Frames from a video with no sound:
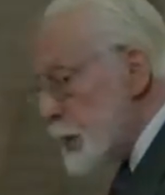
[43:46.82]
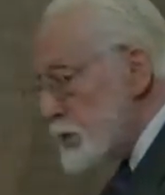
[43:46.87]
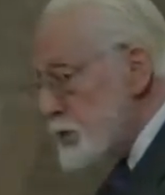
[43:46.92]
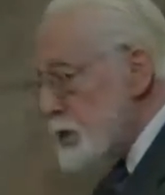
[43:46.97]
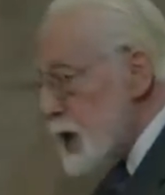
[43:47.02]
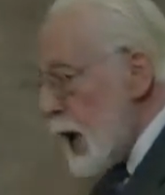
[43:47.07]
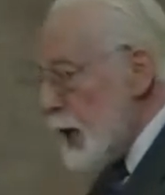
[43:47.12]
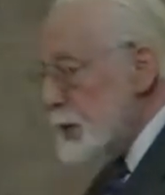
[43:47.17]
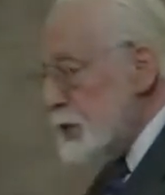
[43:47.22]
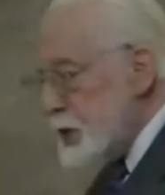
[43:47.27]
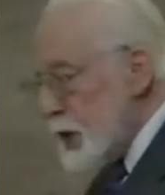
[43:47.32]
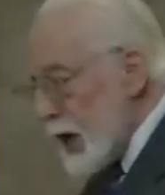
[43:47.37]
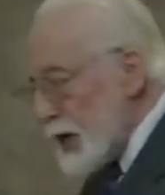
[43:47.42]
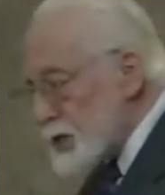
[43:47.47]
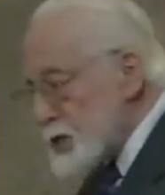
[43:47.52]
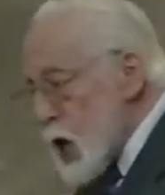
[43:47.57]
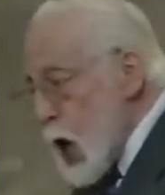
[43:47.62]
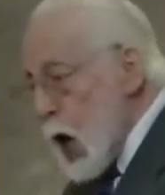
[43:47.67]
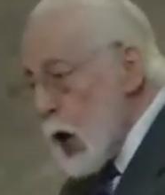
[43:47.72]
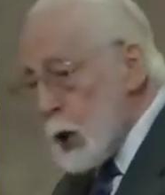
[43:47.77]
judge
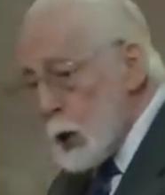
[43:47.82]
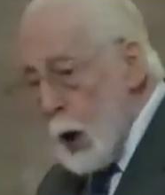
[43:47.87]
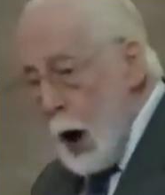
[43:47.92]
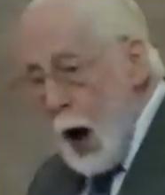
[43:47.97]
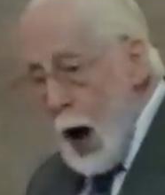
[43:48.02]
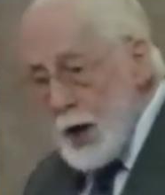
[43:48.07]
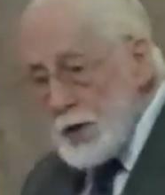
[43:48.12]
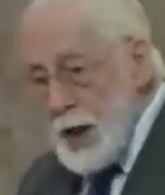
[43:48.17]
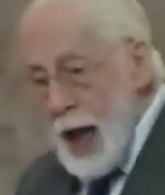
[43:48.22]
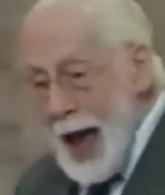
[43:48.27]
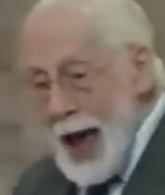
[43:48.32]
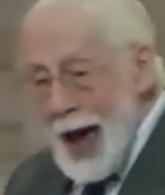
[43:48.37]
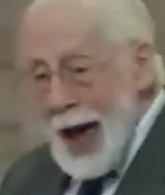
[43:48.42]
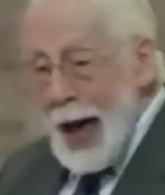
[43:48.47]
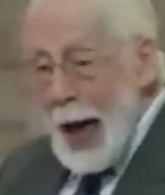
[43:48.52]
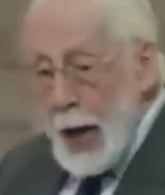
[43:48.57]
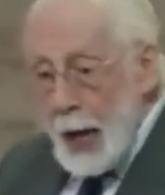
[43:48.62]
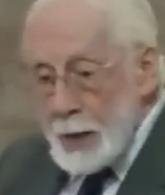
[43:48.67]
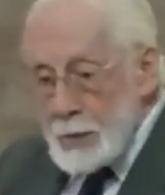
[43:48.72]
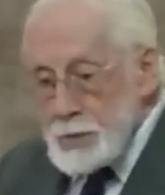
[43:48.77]
us. God
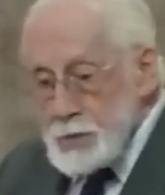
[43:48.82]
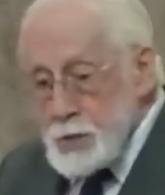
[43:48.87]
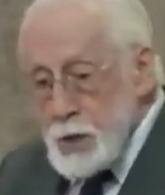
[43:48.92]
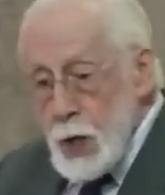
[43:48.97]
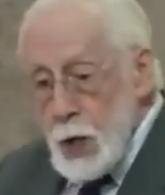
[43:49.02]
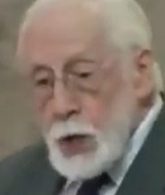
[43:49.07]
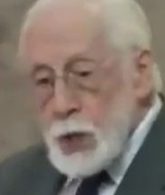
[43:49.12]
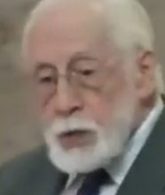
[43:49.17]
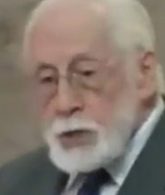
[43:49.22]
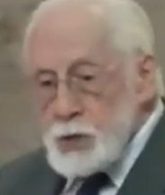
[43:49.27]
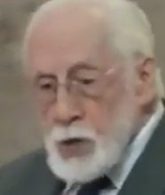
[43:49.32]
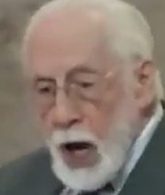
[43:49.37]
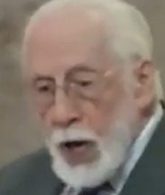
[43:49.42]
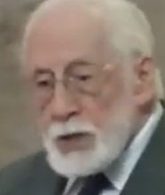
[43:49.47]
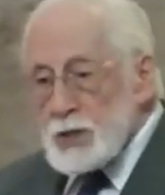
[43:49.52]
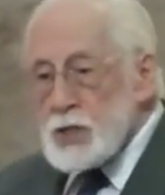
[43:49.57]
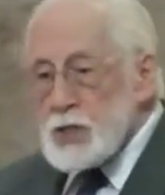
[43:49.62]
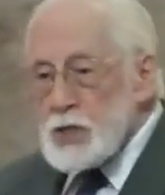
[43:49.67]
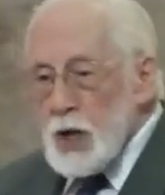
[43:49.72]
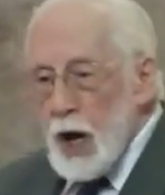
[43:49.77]
has
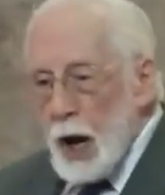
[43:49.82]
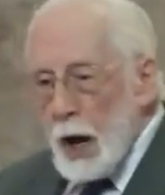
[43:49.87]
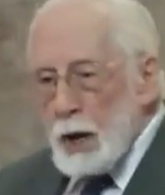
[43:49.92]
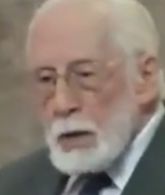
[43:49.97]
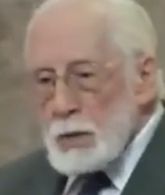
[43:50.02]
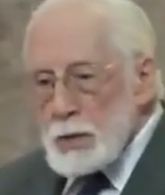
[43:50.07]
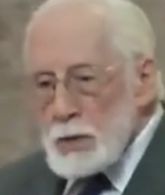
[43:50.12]
judged us.